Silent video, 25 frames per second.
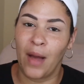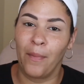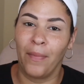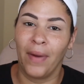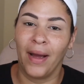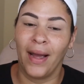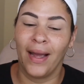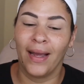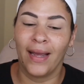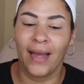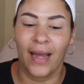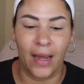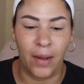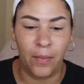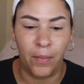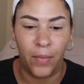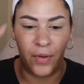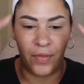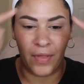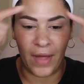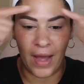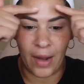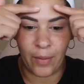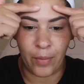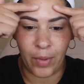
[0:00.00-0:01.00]
back and both
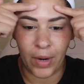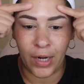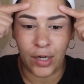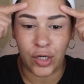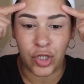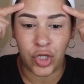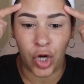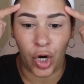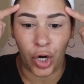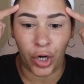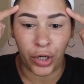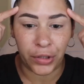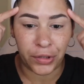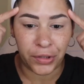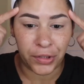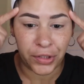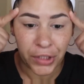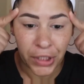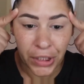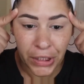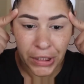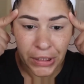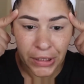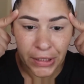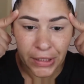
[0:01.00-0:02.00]
eyebrows are
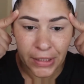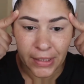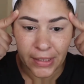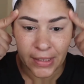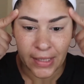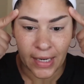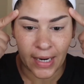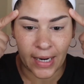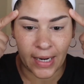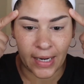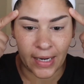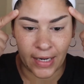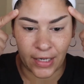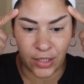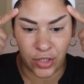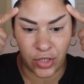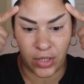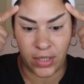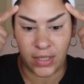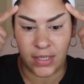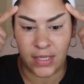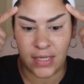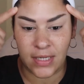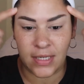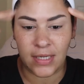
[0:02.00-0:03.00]
done. And as you
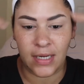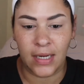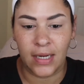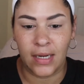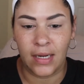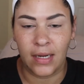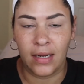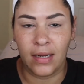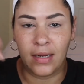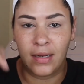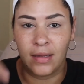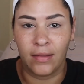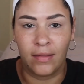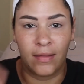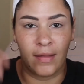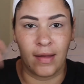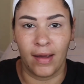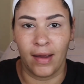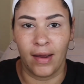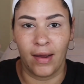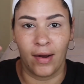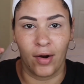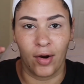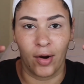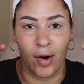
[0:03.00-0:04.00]
can see,
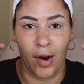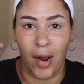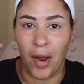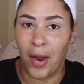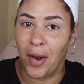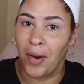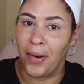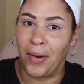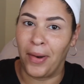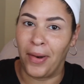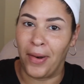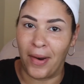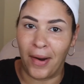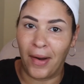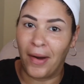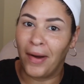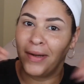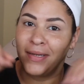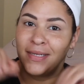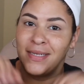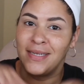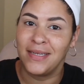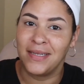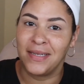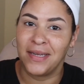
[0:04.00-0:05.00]
they are
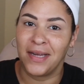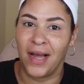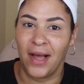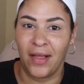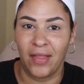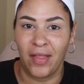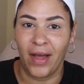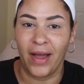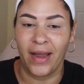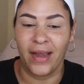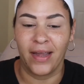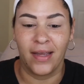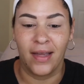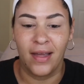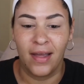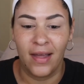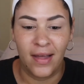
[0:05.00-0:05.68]
not alike.